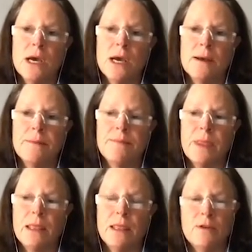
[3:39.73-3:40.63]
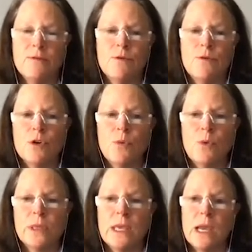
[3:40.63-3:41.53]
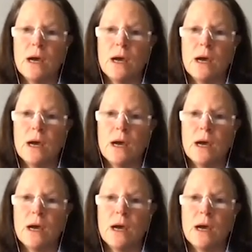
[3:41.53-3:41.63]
and therefore what the